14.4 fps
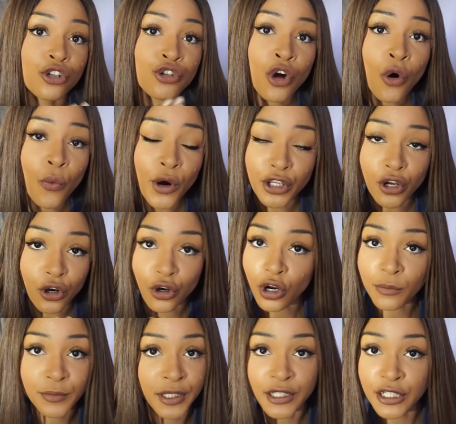Know what you're
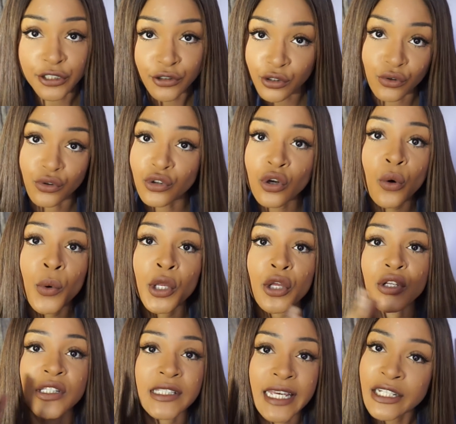coming into, know what
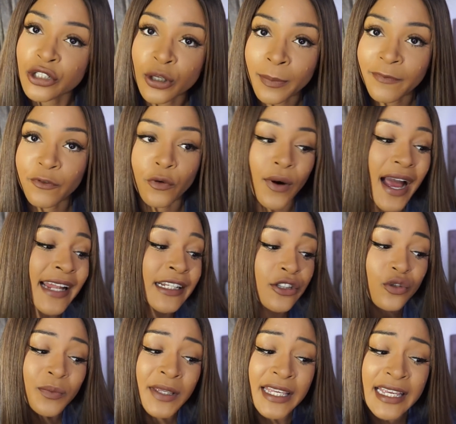you're signing up for, and
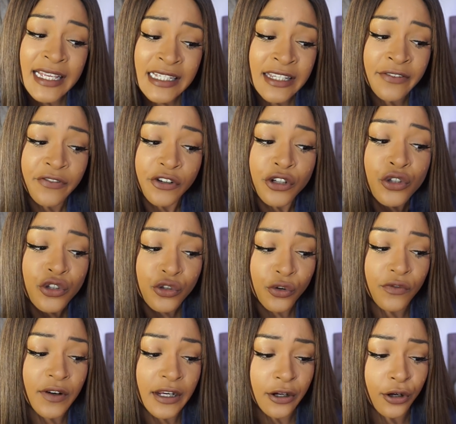it will be easy for you to
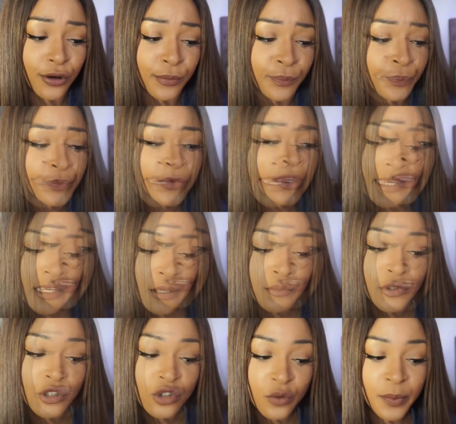overcome. It can
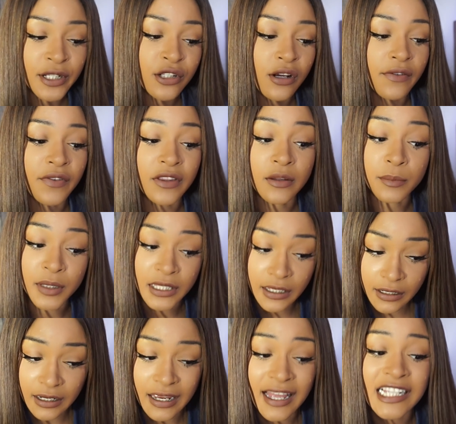be super tough in the
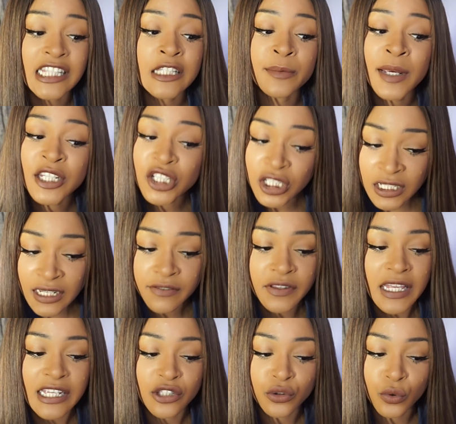beginning, especially if
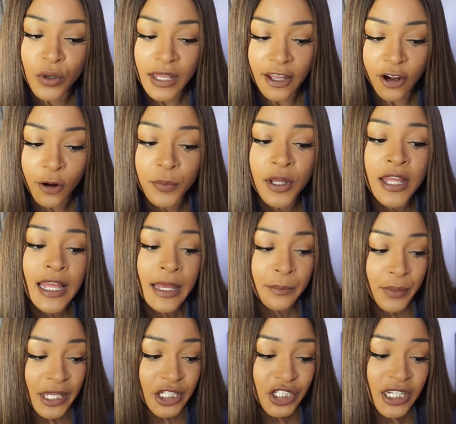there's no help,
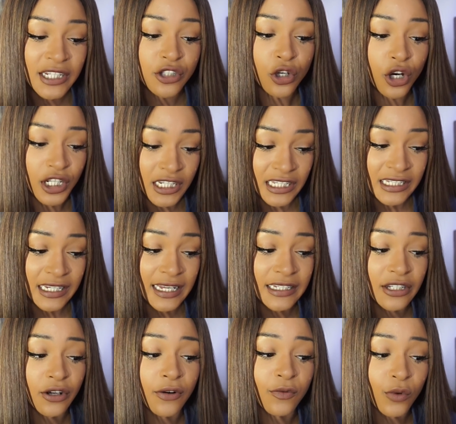patience, or
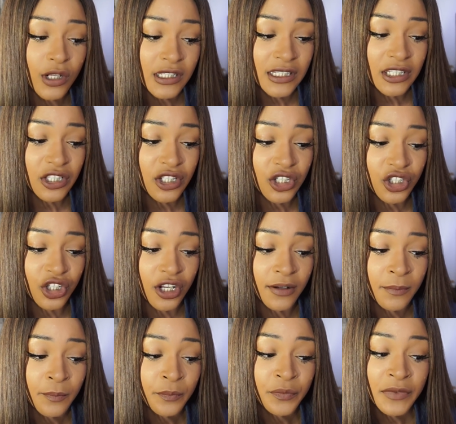understanding of one's
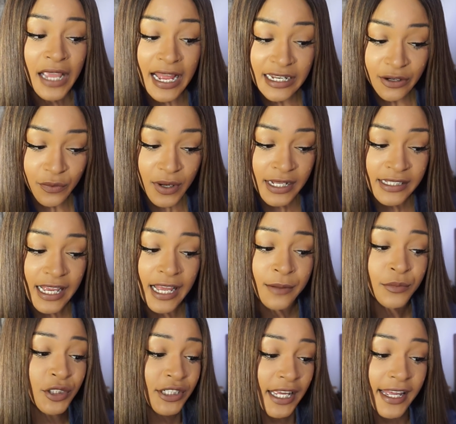decision. Anyways,
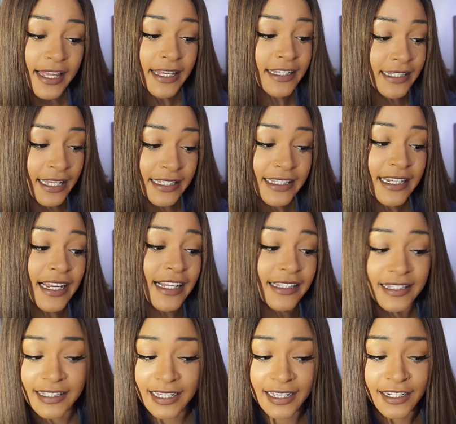I'm sure excited
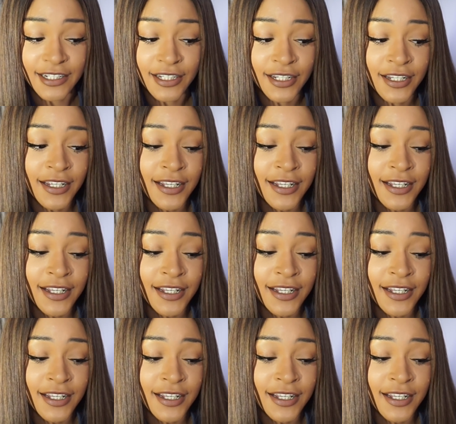and scared.